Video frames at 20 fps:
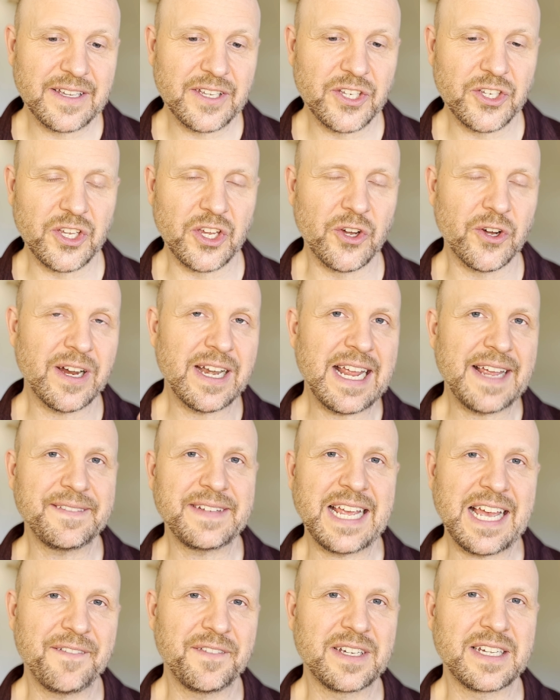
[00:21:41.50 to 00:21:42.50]
you're going to
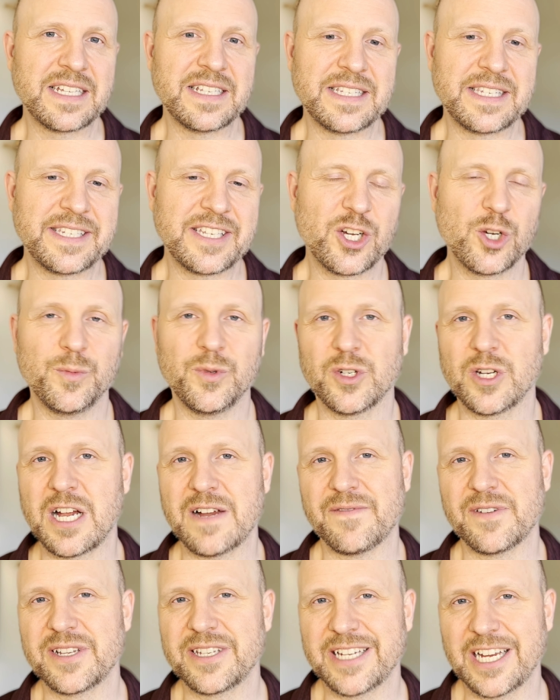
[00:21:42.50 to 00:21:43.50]
have a considerable
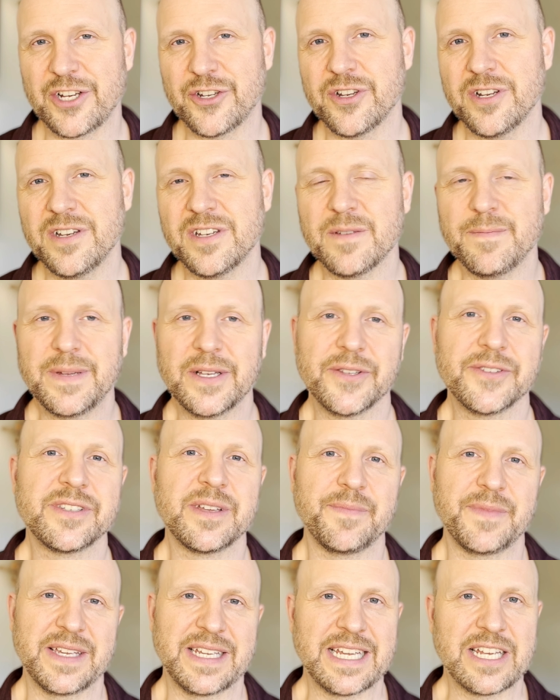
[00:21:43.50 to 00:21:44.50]
conversation to build
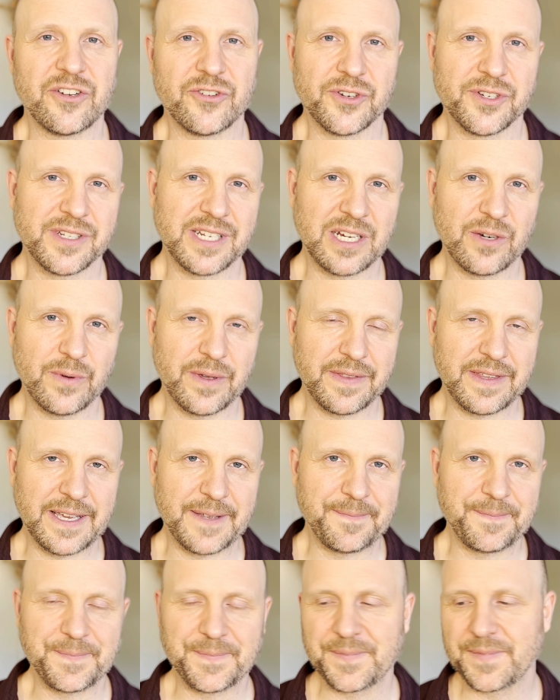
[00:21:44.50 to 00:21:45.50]
something interesting with it,
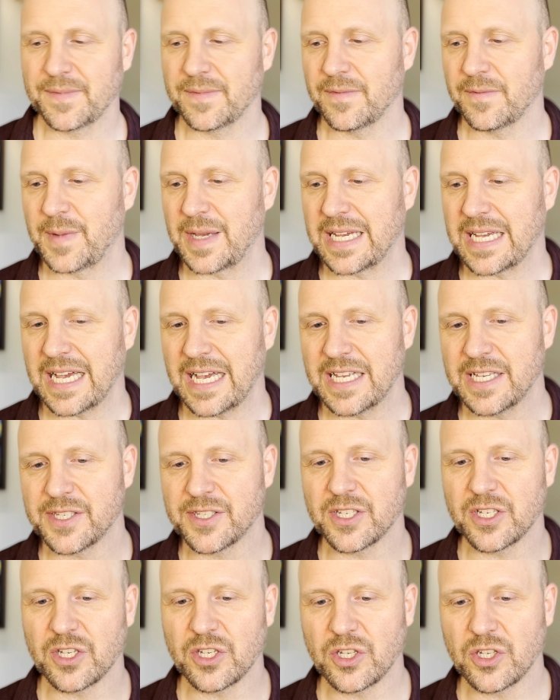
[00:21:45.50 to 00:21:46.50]

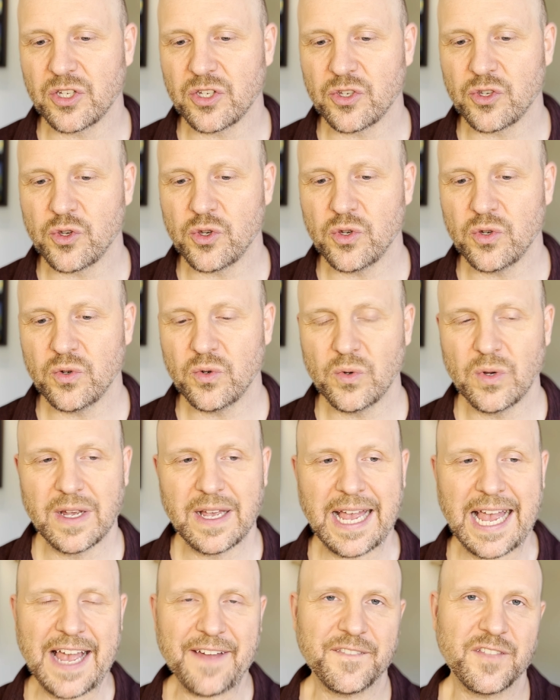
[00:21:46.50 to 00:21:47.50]
because you
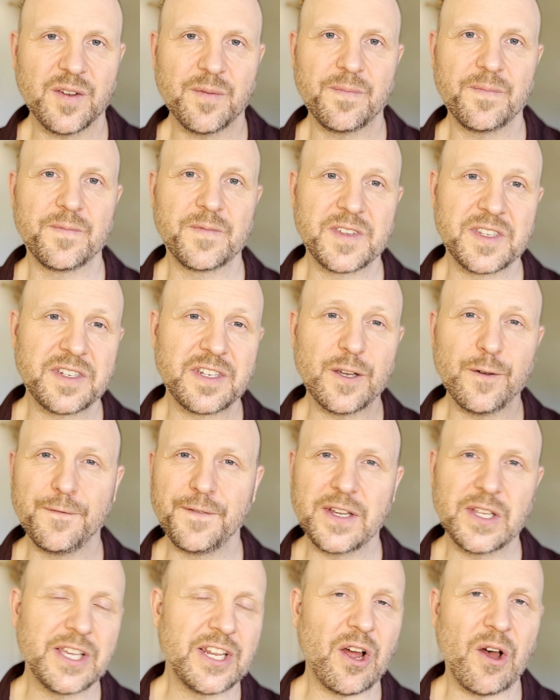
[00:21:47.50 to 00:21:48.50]
have to still
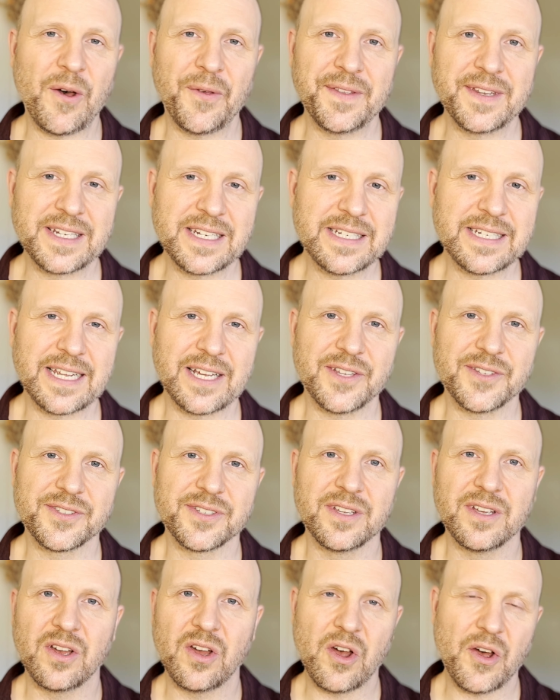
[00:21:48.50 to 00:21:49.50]
fill in all the details.
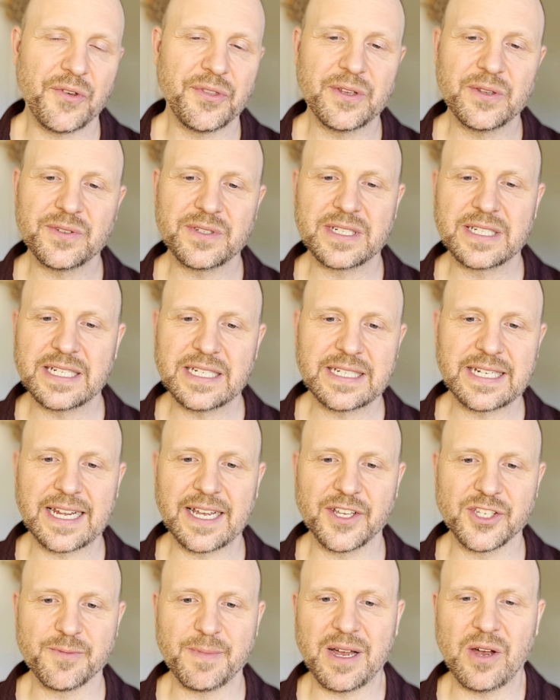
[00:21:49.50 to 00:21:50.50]
All those
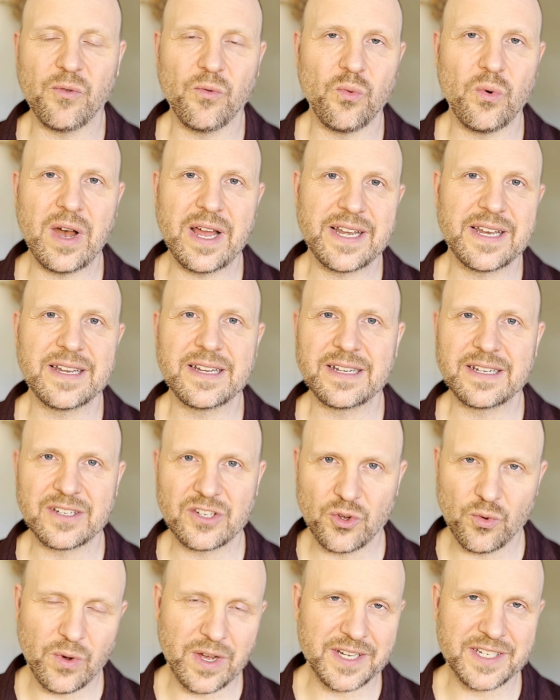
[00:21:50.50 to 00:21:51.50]
details about what
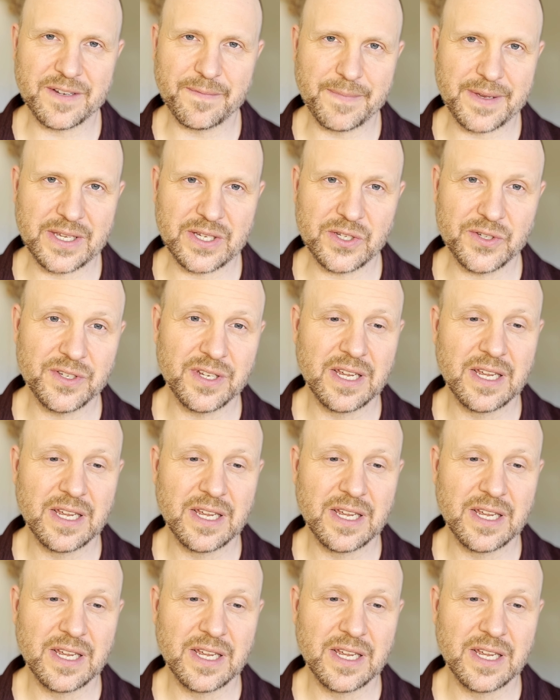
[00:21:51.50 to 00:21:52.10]
you want to build